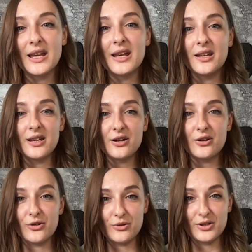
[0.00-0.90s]

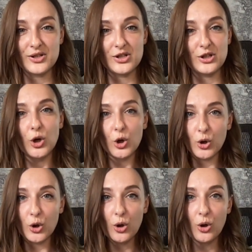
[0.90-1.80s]
Here you can see
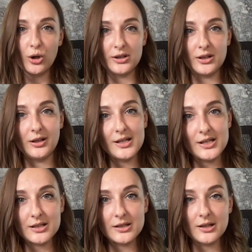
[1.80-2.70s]
all the
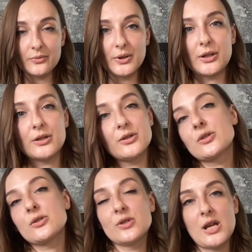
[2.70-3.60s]
list that we learned
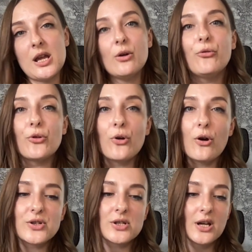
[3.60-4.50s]
today. Of
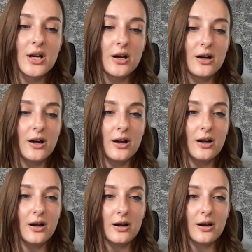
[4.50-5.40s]
course,
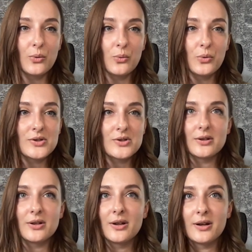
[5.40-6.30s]

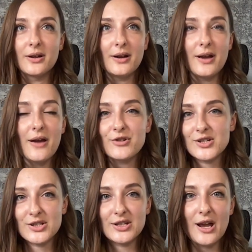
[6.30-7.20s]
with every
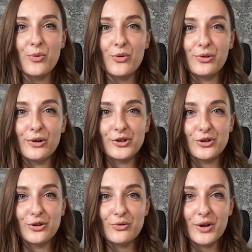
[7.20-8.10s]
step of
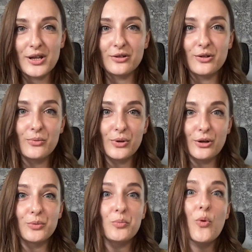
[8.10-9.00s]
learning Ukrainian, you will
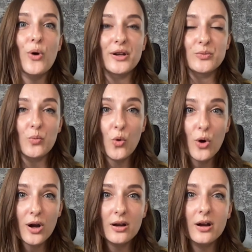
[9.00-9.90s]
learn more and
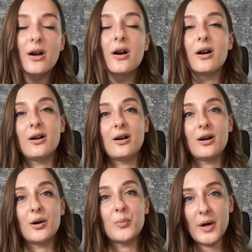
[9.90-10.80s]
more,
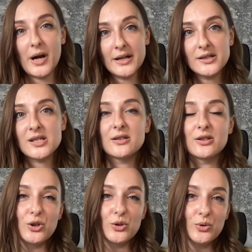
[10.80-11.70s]
but
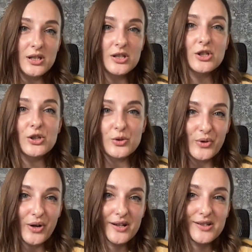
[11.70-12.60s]
you need to
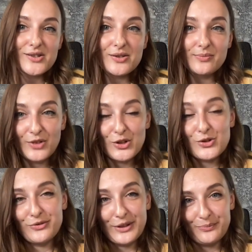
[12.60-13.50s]
practice each of them.